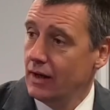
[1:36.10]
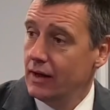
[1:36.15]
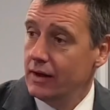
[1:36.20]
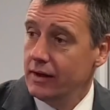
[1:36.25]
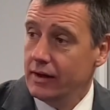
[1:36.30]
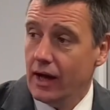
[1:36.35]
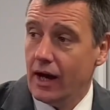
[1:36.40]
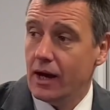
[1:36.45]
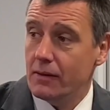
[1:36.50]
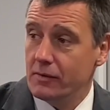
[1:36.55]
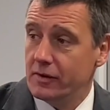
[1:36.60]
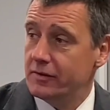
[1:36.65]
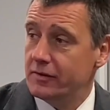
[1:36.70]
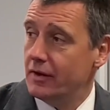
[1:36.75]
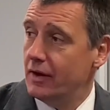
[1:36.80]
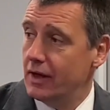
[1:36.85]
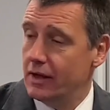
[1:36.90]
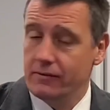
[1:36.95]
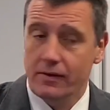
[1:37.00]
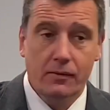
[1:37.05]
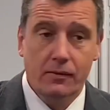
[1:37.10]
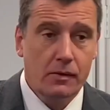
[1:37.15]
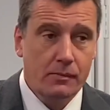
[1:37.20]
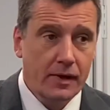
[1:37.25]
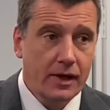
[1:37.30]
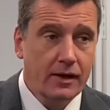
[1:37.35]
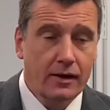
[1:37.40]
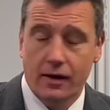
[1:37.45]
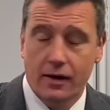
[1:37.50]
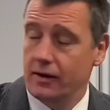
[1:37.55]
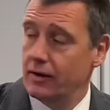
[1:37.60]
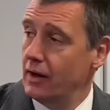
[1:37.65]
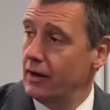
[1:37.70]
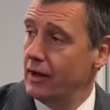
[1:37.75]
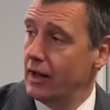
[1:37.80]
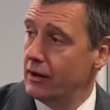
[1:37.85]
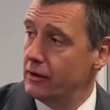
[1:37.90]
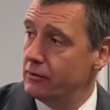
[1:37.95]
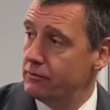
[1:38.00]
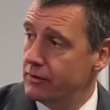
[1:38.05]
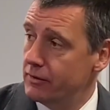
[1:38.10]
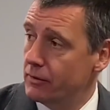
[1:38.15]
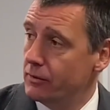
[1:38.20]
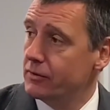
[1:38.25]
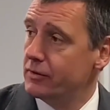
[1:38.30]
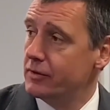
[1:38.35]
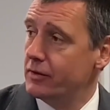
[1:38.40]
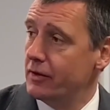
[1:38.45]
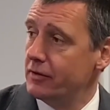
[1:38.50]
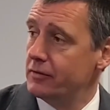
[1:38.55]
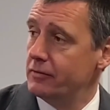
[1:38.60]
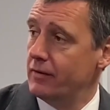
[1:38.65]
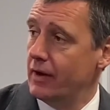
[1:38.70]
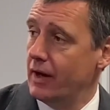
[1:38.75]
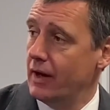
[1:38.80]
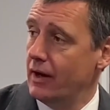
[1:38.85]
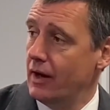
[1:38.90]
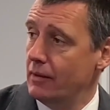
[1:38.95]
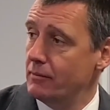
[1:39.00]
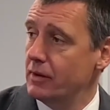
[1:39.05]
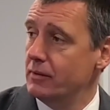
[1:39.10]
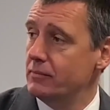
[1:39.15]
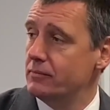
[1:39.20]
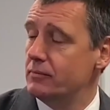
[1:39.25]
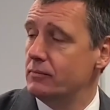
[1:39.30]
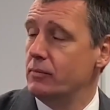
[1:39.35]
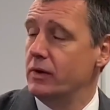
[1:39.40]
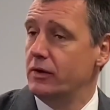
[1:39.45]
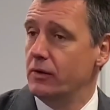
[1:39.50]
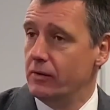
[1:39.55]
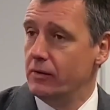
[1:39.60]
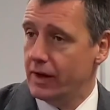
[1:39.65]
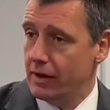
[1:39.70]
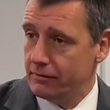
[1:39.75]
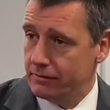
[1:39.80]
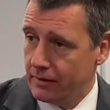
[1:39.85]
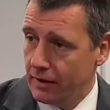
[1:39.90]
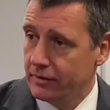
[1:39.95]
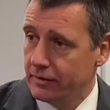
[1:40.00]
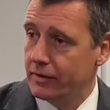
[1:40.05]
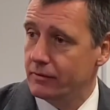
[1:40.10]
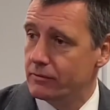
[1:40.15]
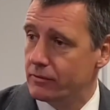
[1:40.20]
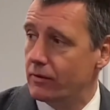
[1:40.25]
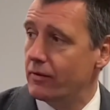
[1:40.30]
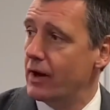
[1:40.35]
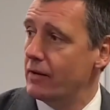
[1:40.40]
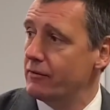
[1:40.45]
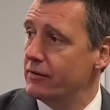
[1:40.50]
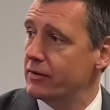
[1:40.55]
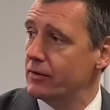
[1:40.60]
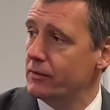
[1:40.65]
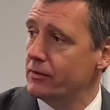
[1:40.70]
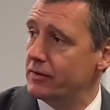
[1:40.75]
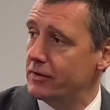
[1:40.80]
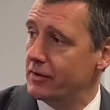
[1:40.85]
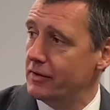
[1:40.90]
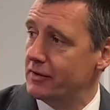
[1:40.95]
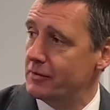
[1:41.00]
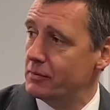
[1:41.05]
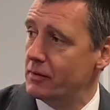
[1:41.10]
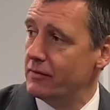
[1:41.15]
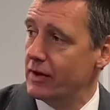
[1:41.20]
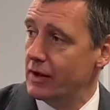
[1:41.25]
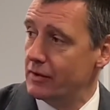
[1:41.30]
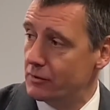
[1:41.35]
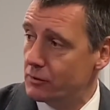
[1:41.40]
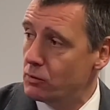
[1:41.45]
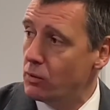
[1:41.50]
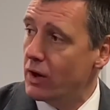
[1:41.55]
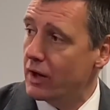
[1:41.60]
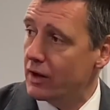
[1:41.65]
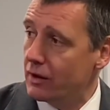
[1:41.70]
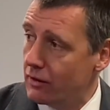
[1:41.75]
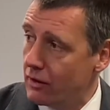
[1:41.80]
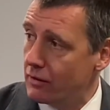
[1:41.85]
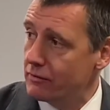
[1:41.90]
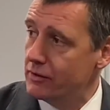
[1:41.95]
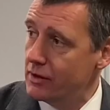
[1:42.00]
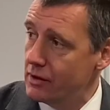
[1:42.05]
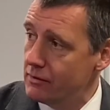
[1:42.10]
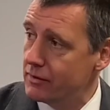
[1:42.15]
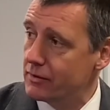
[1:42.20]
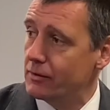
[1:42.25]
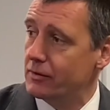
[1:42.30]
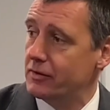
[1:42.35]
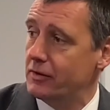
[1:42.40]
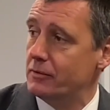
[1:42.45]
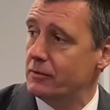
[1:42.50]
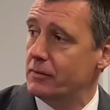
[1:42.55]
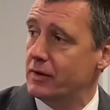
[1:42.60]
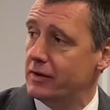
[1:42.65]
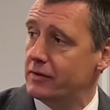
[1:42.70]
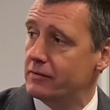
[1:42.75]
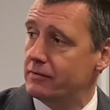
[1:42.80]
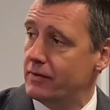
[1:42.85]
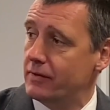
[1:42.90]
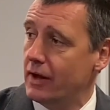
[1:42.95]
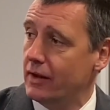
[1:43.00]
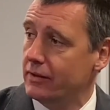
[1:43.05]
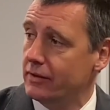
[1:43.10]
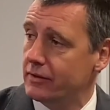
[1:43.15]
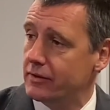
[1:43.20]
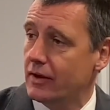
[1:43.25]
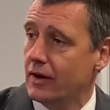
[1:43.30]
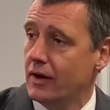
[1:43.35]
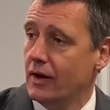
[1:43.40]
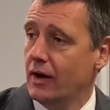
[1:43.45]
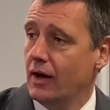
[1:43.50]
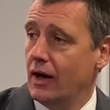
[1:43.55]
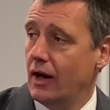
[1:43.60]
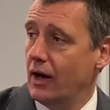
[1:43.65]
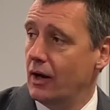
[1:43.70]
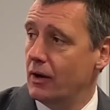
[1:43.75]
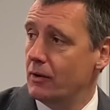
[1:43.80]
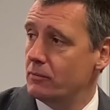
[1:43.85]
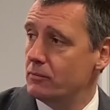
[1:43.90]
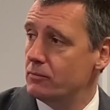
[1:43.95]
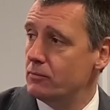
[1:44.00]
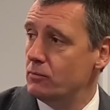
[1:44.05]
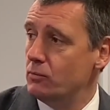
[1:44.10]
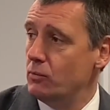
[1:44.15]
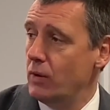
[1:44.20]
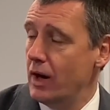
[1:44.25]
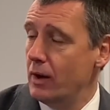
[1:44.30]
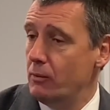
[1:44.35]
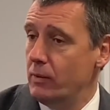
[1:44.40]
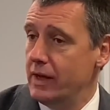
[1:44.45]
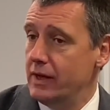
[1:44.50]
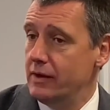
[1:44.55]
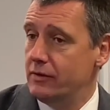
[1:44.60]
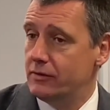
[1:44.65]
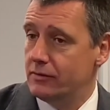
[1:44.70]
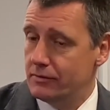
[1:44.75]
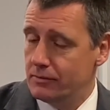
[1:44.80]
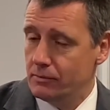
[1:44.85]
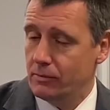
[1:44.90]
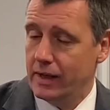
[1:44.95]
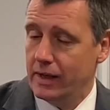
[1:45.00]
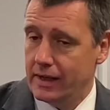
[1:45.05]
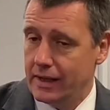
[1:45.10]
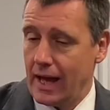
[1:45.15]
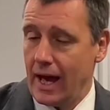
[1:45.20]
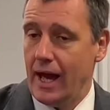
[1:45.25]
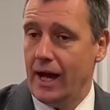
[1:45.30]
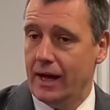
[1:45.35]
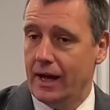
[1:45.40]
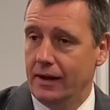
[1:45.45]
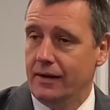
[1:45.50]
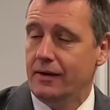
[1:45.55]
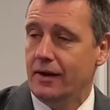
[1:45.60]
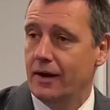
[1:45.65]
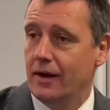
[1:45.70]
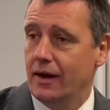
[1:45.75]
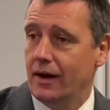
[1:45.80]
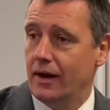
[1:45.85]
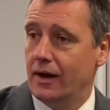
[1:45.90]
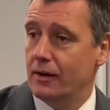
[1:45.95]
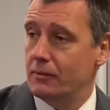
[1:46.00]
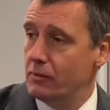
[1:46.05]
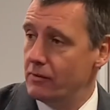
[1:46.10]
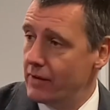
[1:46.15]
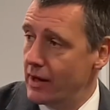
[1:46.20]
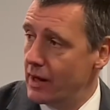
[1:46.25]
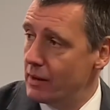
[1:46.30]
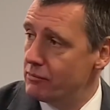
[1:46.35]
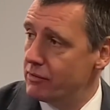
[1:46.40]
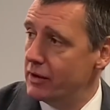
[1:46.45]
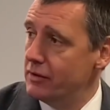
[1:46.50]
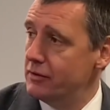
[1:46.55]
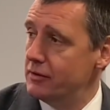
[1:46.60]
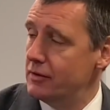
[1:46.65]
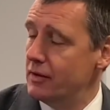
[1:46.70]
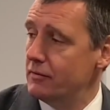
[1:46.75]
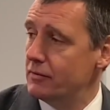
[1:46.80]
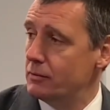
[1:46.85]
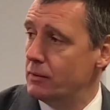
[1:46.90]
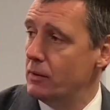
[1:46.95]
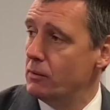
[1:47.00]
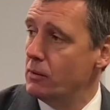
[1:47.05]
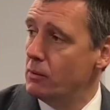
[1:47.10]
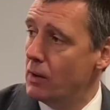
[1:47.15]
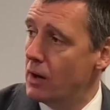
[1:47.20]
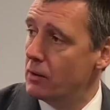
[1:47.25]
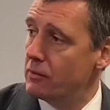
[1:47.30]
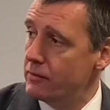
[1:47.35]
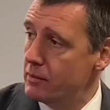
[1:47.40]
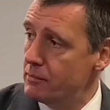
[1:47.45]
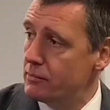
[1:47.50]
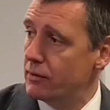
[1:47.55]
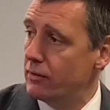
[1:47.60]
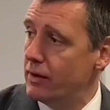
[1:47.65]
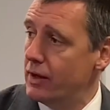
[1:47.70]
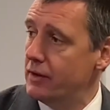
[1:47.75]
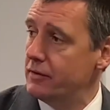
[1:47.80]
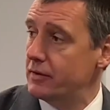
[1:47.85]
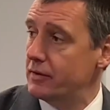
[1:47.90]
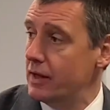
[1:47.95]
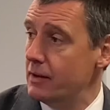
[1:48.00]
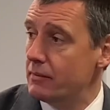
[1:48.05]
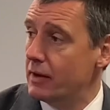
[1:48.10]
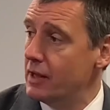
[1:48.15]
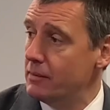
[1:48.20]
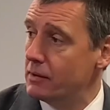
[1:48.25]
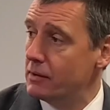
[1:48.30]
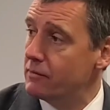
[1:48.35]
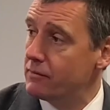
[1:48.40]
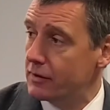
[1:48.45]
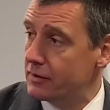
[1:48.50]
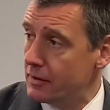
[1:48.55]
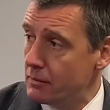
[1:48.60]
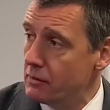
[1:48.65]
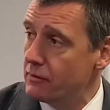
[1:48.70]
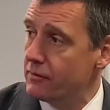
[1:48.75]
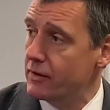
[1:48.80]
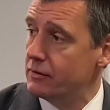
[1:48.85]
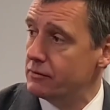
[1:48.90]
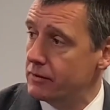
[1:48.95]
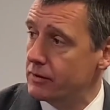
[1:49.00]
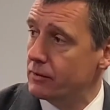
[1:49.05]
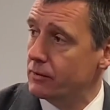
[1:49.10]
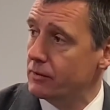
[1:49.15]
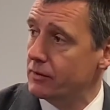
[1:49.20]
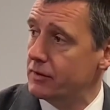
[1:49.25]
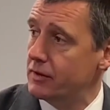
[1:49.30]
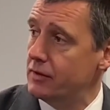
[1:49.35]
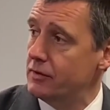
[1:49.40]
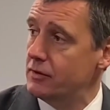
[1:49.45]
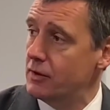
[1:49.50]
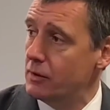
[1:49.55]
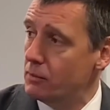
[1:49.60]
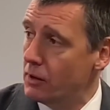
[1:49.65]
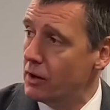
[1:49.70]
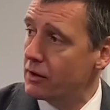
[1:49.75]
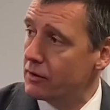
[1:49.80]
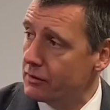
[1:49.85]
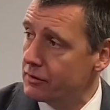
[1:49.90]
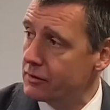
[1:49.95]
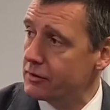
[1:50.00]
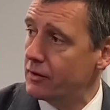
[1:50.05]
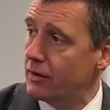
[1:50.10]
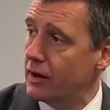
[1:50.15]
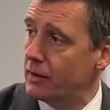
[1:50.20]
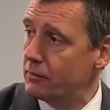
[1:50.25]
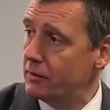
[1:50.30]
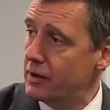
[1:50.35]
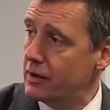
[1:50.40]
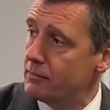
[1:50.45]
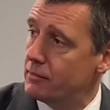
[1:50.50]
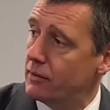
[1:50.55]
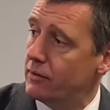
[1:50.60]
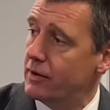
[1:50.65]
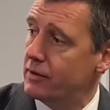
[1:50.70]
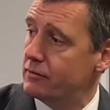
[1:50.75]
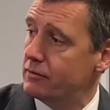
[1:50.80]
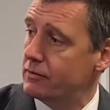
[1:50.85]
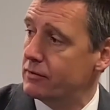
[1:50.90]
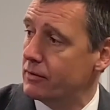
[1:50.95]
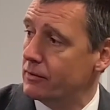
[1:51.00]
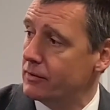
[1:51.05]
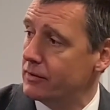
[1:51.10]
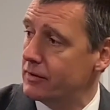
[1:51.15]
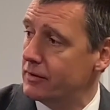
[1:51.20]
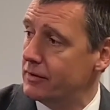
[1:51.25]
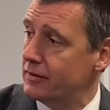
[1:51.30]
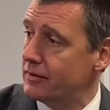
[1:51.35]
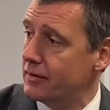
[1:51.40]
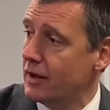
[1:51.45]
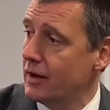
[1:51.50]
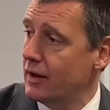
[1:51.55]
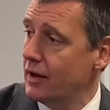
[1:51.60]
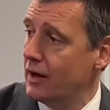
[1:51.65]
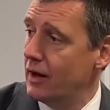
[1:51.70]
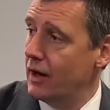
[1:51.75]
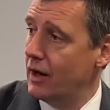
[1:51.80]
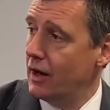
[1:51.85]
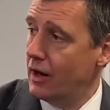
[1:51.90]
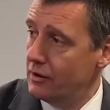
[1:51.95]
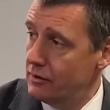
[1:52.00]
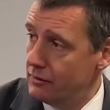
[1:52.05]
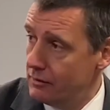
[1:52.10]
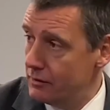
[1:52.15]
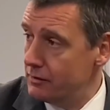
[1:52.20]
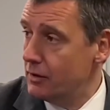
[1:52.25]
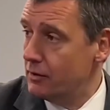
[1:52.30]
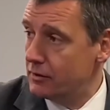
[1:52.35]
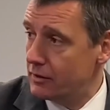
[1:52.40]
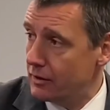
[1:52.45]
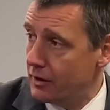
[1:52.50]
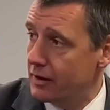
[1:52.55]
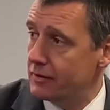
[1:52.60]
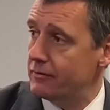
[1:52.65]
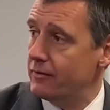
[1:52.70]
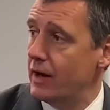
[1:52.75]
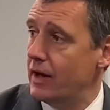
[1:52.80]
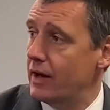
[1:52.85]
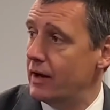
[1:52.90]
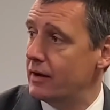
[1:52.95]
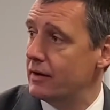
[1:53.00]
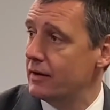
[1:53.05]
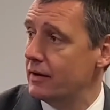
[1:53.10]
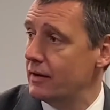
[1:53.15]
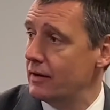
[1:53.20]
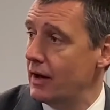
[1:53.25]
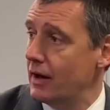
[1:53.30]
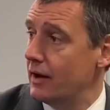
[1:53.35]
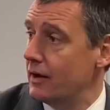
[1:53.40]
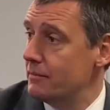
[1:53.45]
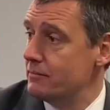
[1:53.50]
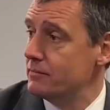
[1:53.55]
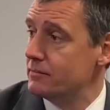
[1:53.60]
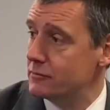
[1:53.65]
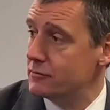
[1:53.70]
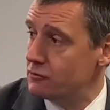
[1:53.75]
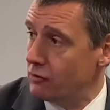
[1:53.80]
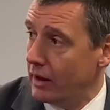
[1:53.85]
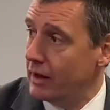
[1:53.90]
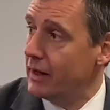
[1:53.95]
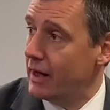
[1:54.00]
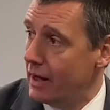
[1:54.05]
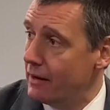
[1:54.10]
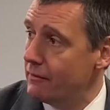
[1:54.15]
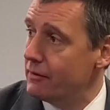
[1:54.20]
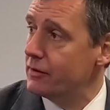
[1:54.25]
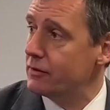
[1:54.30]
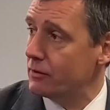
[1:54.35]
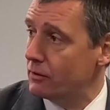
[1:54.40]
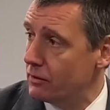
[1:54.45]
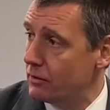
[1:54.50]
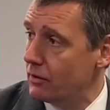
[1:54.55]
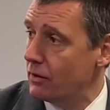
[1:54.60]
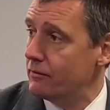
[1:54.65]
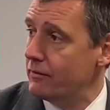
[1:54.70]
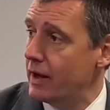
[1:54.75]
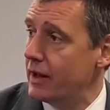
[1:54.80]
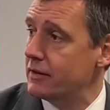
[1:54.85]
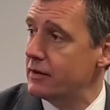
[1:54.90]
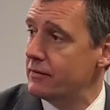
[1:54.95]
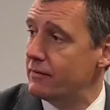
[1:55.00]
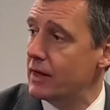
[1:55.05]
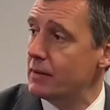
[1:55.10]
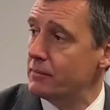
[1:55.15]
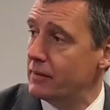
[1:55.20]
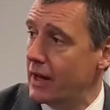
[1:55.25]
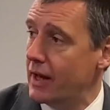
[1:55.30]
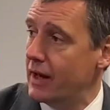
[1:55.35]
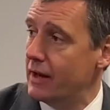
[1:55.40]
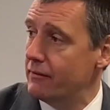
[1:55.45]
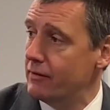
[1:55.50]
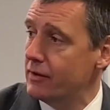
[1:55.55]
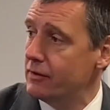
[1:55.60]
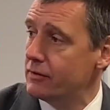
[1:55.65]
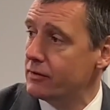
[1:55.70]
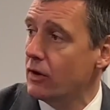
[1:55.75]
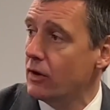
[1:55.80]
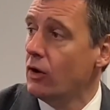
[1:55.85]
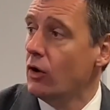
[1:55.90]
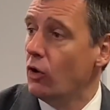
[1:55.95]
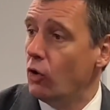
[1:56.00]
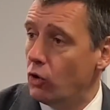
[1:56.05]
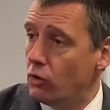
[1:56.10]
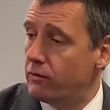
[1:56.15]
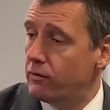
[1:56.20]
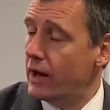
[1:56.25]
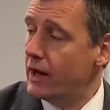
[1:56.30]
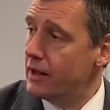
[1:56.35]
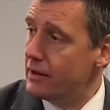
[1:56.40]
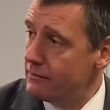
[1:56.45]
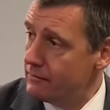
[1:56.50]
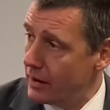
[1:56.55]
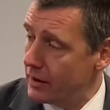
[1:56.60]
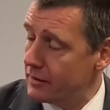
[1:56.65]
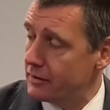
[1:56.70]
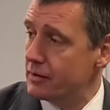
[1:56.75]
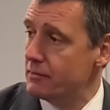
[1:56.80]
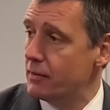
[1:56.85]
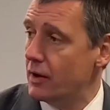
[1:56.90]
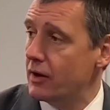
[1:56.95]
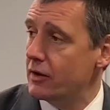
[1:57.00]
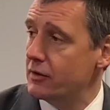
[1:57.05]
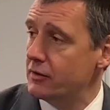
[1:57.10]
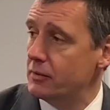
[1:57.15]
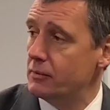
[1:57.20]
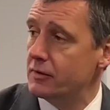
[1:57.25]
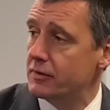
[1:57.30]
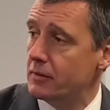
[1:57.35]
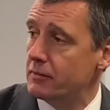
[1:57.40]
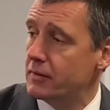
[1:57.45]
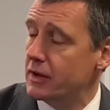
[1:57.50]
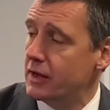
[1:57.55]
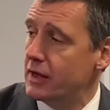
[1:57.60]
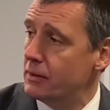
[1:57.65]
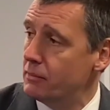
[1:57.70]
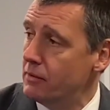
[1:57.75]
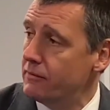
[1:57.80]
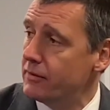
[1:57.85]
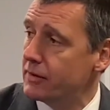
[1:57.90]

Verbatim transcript: Yeah, I mean, certainly there will be an, added resource cost there. I mean, we do get funding for our resources, but that's quite a lot of new resources we need to fund. Um, where we, we can, uh, with our apprenticeships, we will work with employers, and it may be for some of these resources, you work on site with employers' resources uh, and, and utilise their um, training areas or, or, their development areas, or they invest in partnership with someone the kick with